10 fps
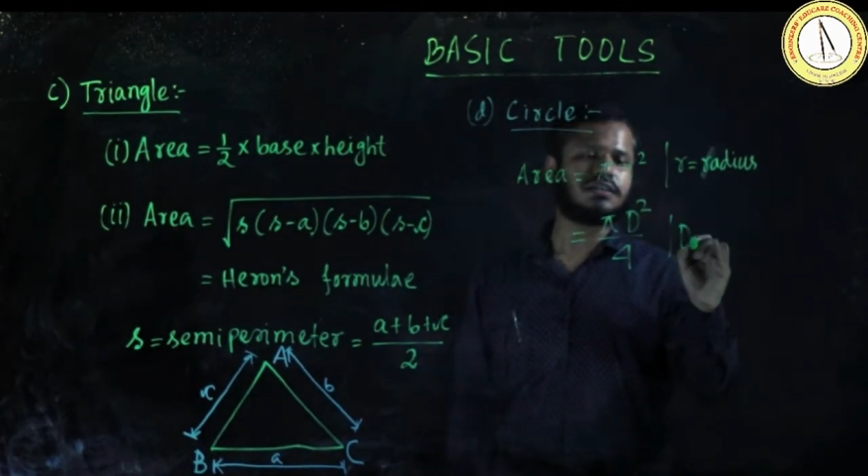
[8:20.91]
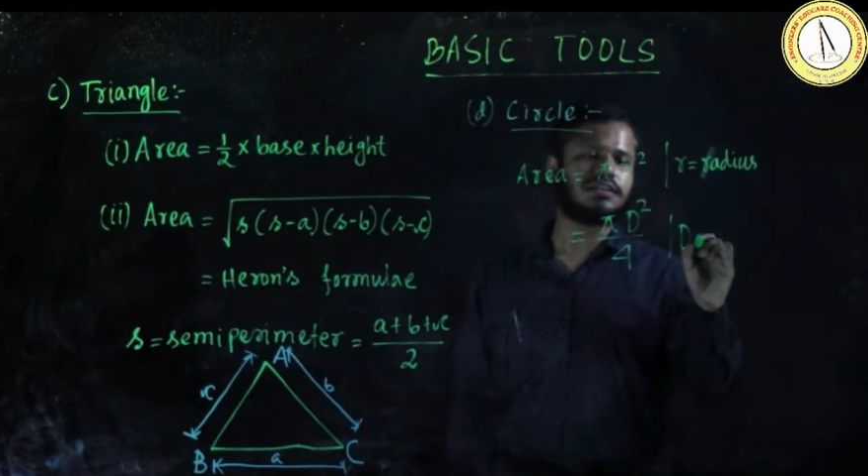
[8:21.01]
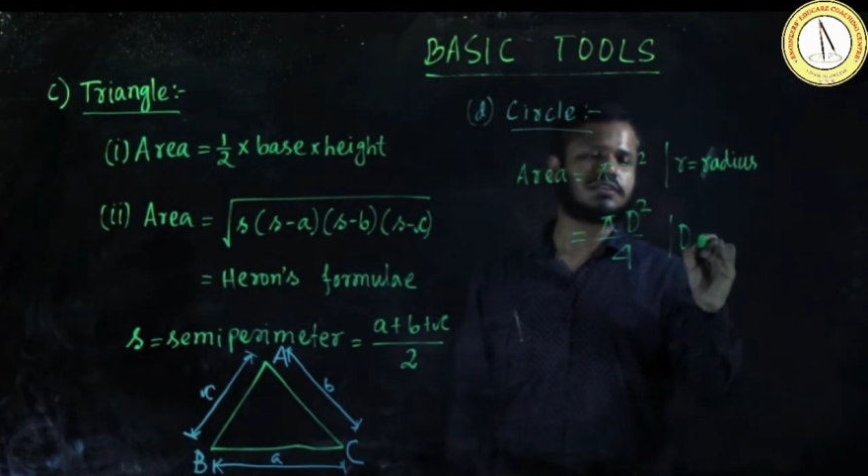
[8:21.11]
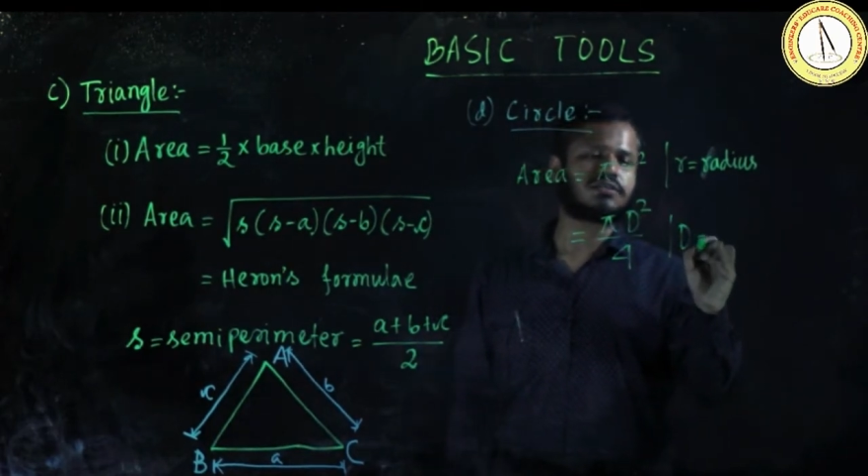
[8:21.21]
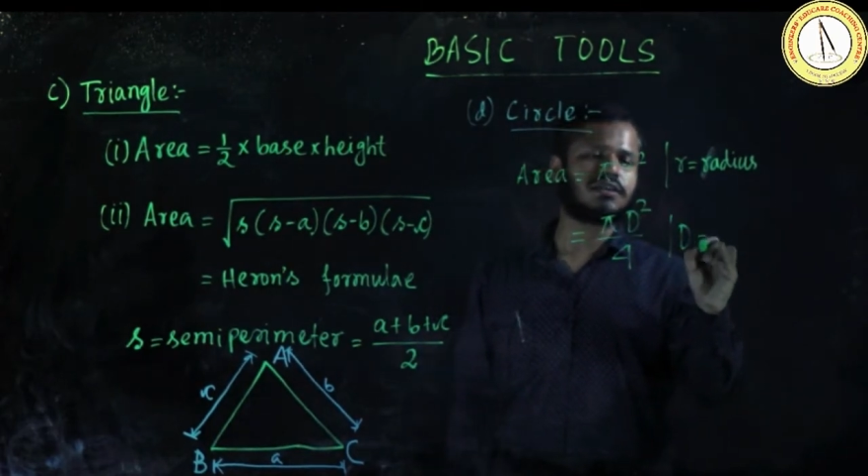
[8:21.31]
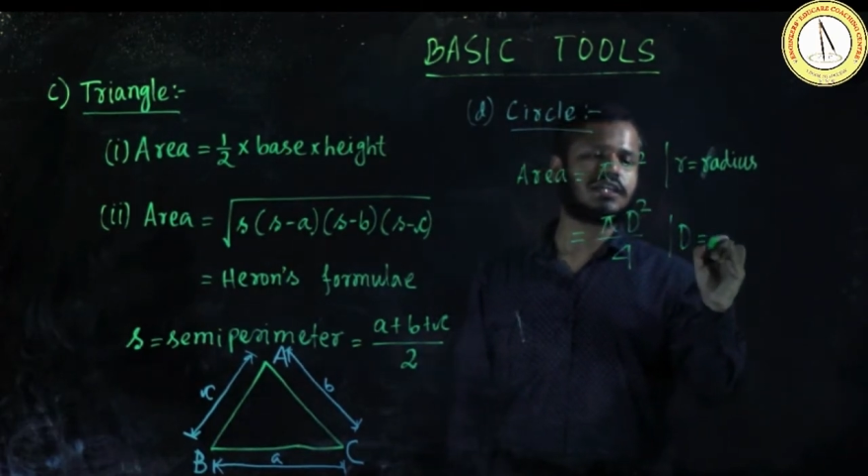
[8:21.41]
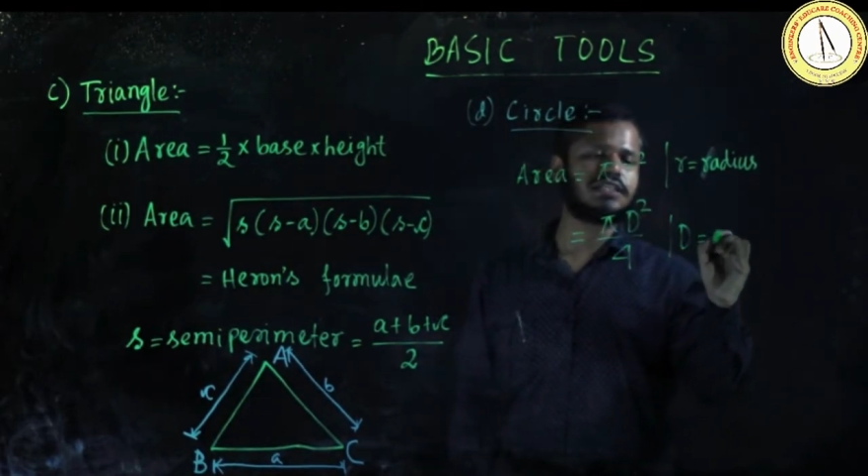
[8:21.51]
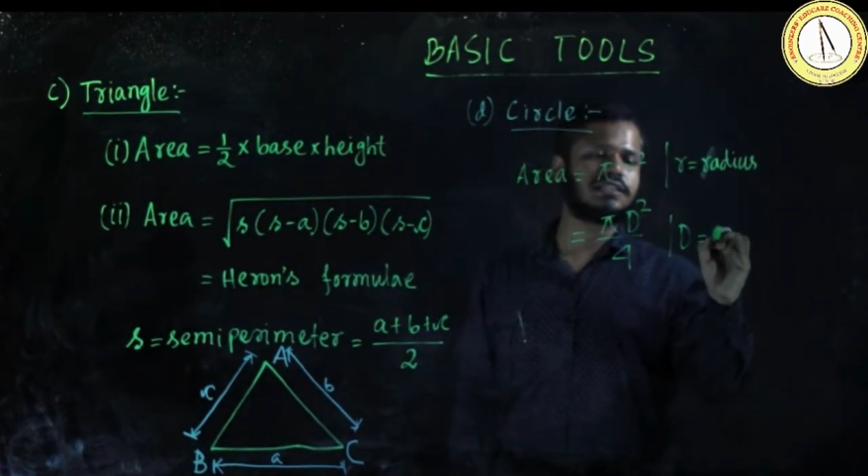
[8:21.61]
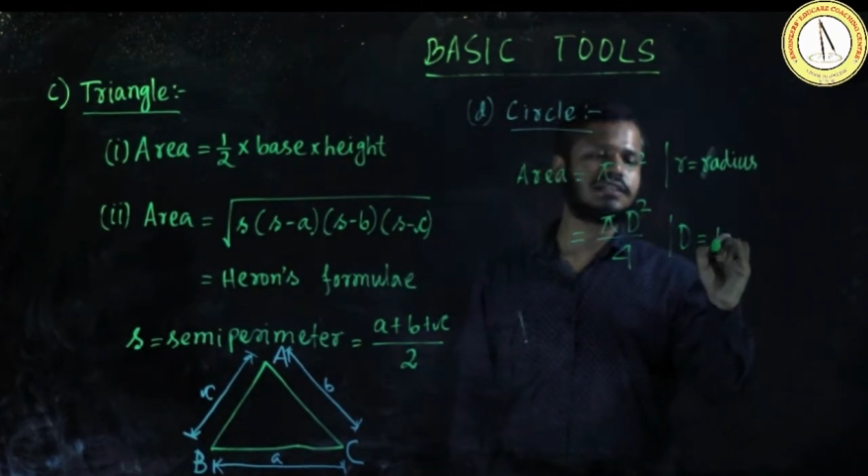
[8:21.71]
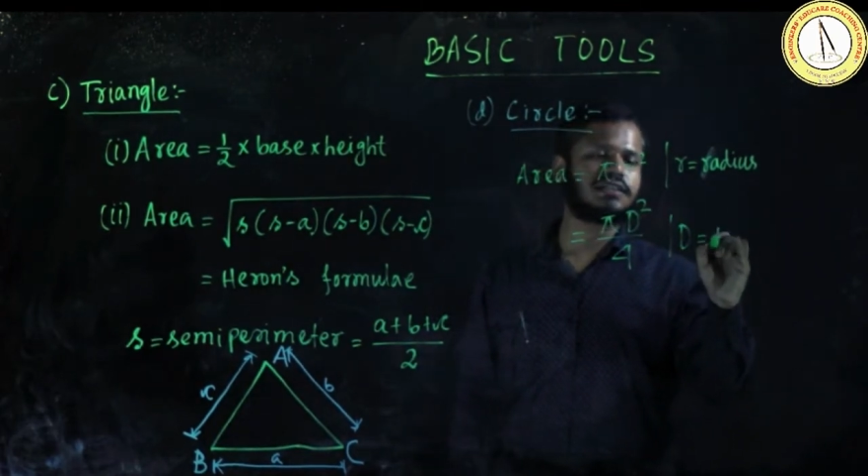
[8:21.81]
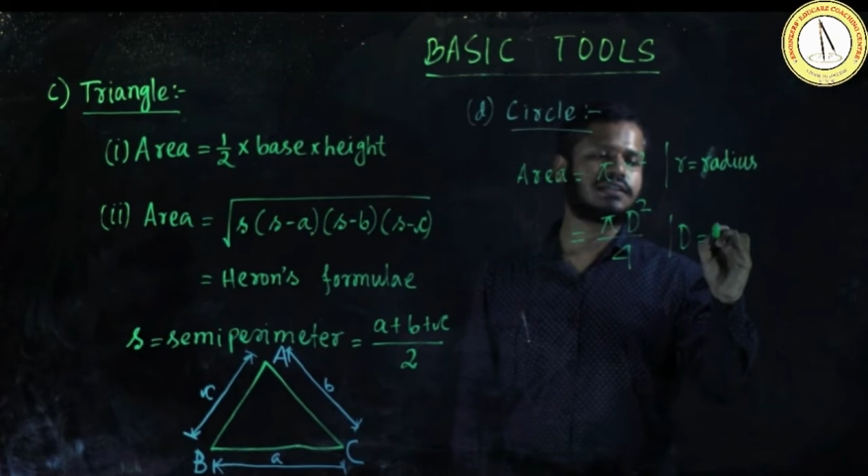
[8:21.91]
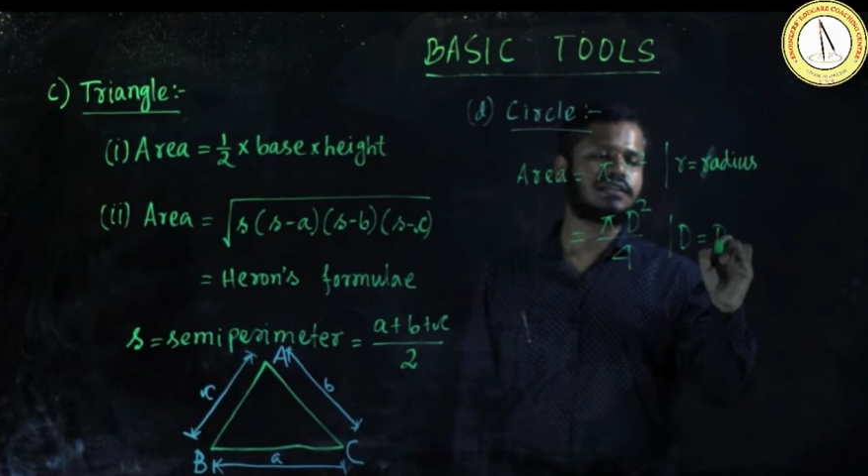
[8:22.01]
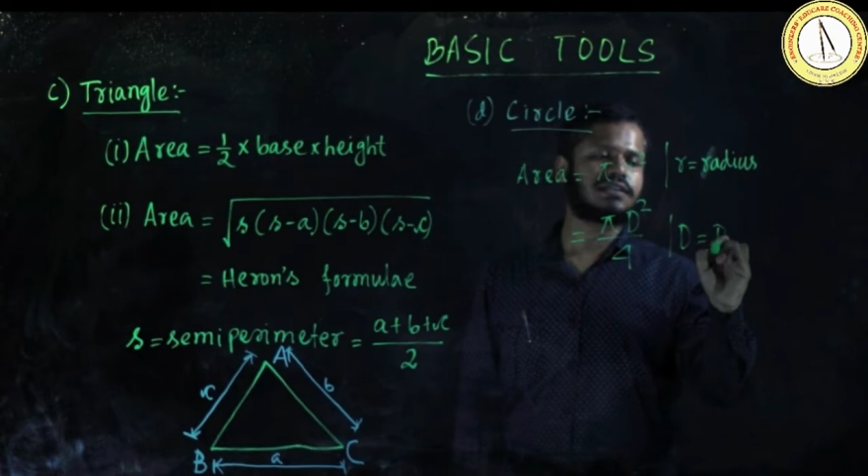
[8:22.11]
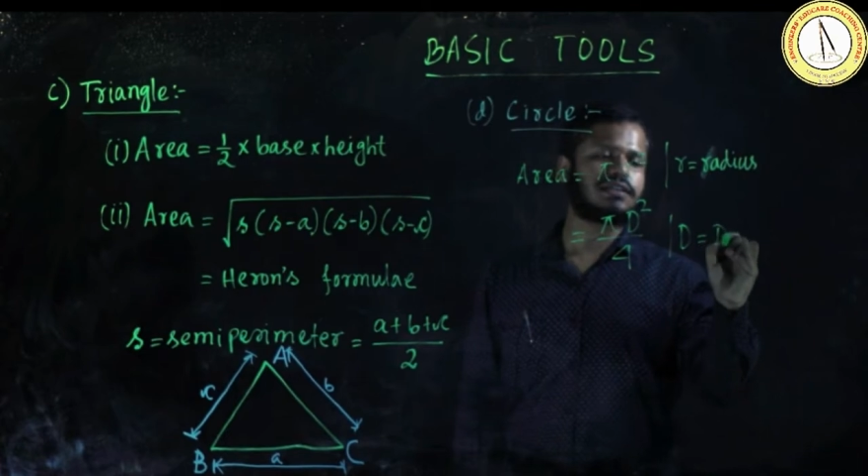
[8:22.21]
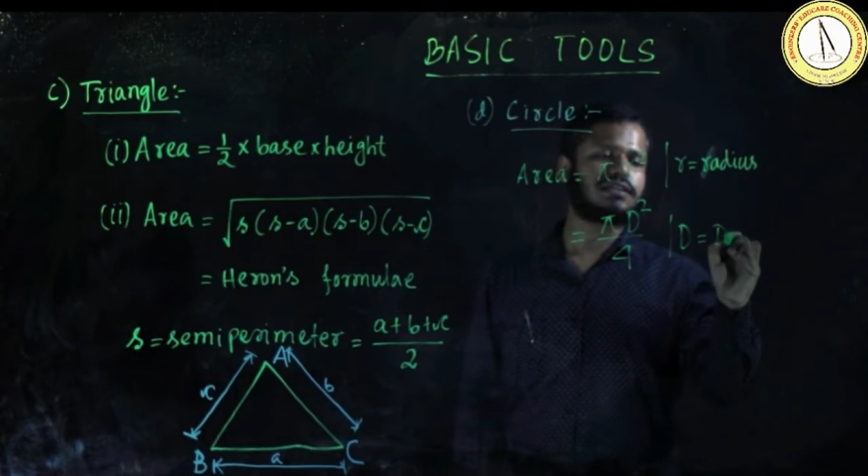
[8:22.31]
is called as
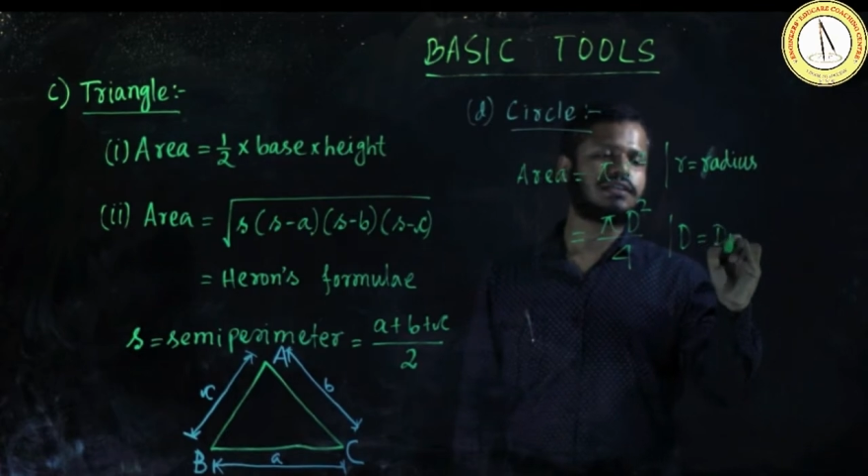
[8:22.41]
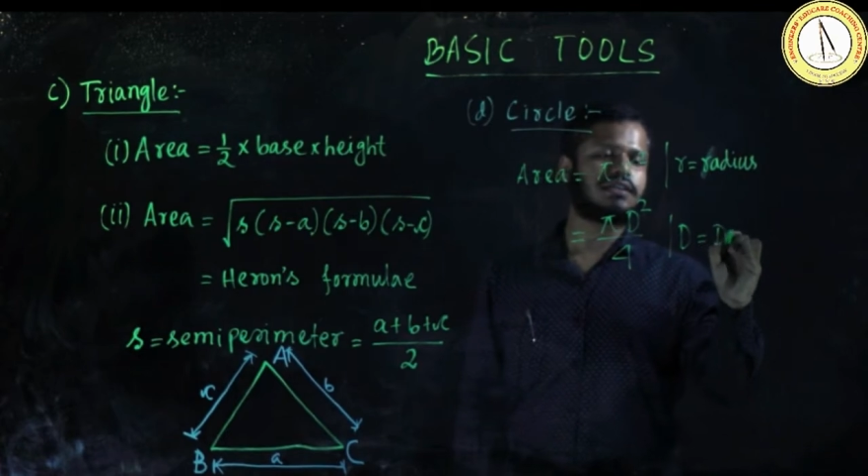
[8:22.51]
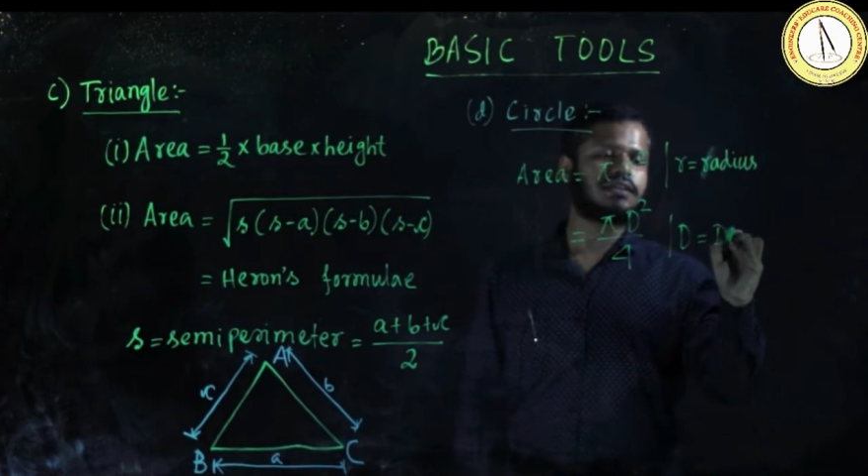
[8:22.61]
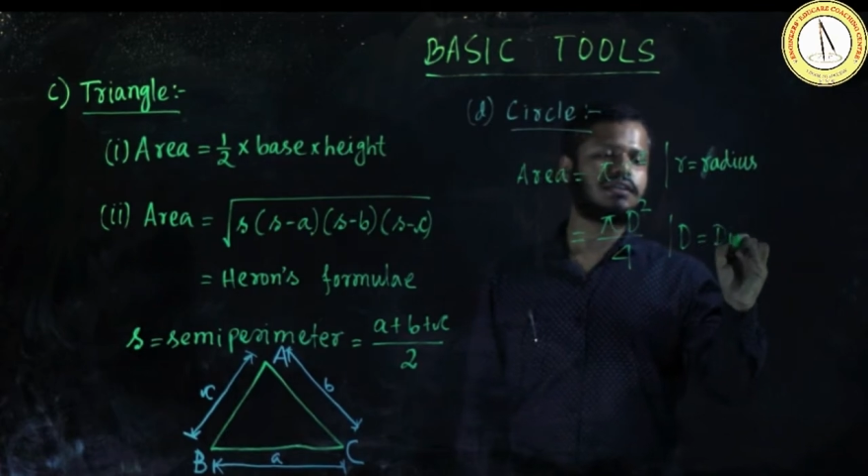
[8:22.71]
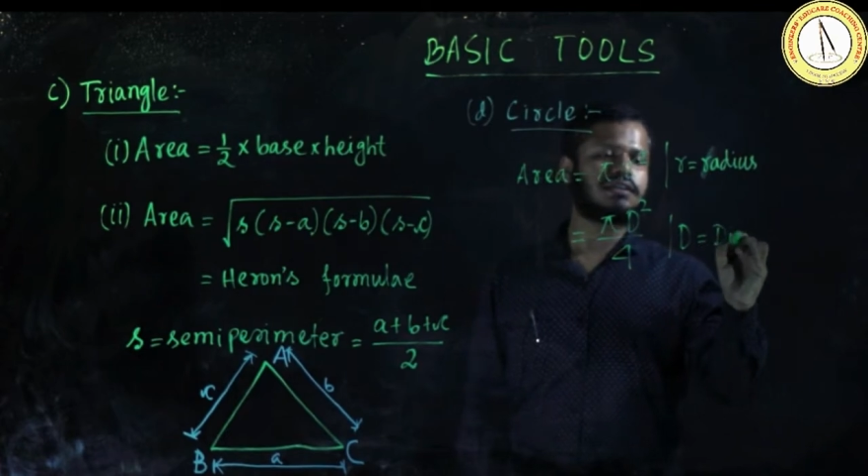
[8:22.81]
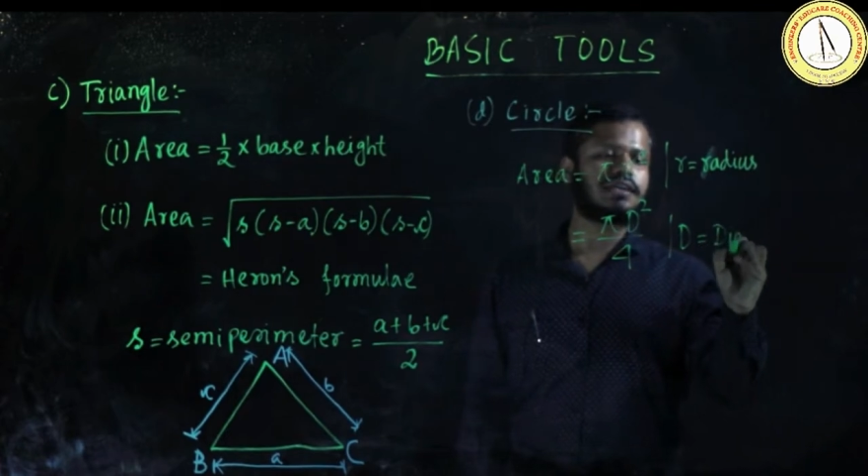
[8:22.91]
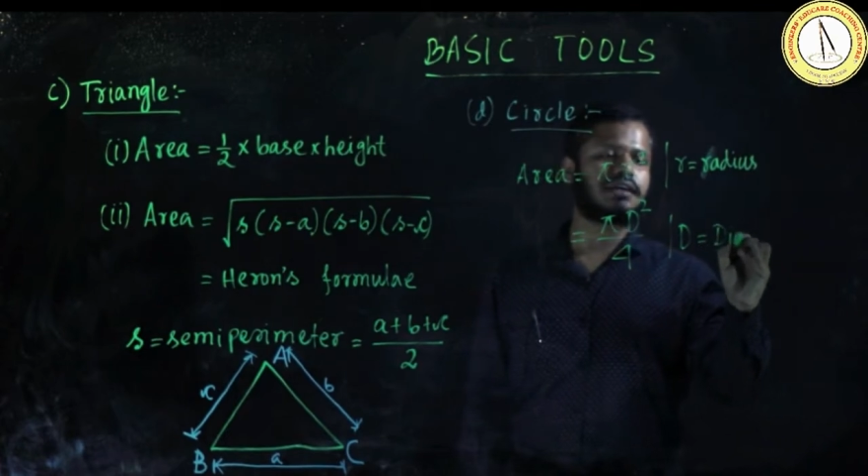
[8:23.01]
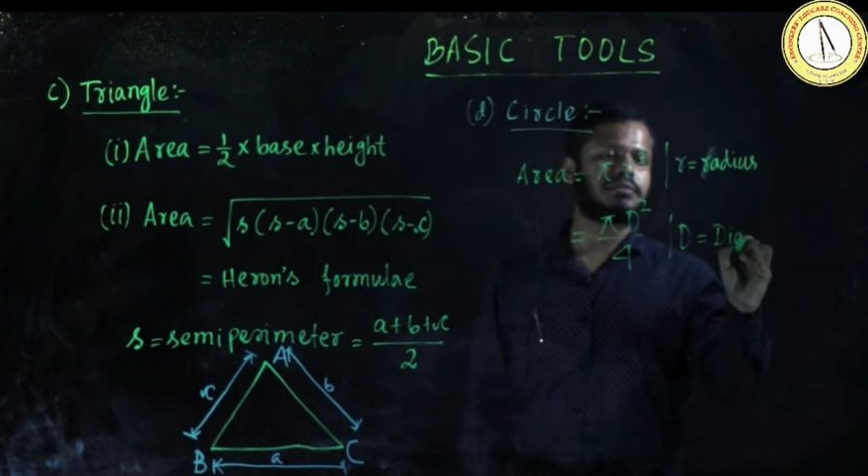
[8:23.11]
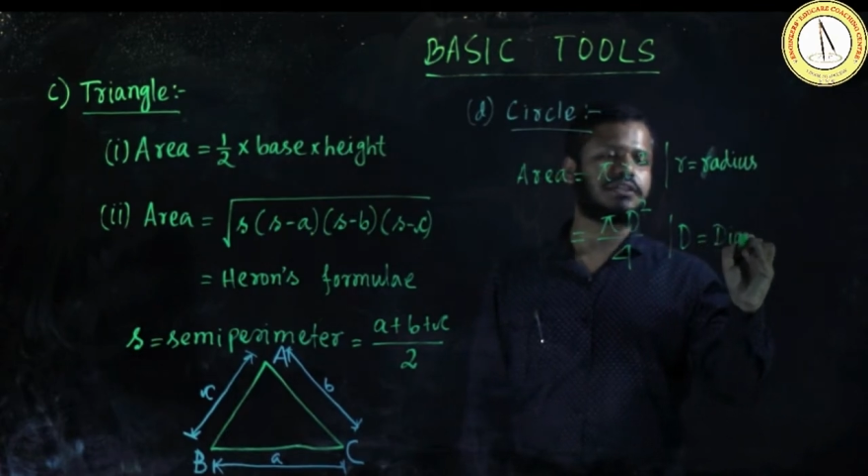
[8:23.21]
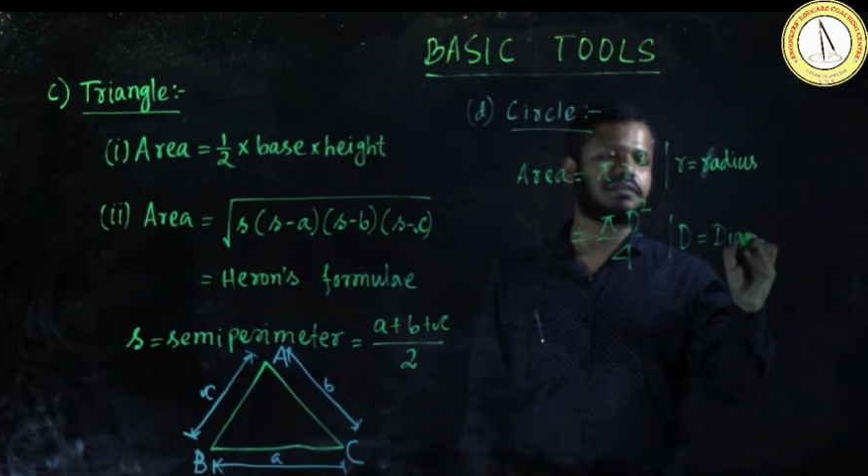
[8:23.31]
diameter.